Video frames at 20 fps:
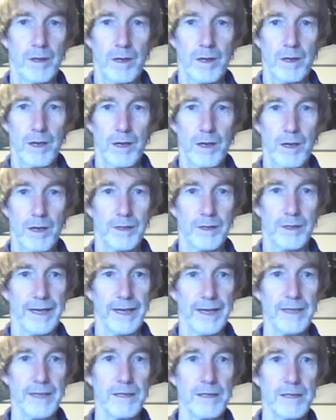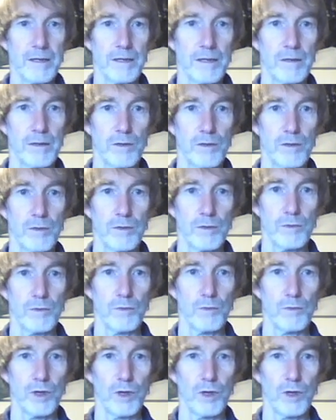Okay, well,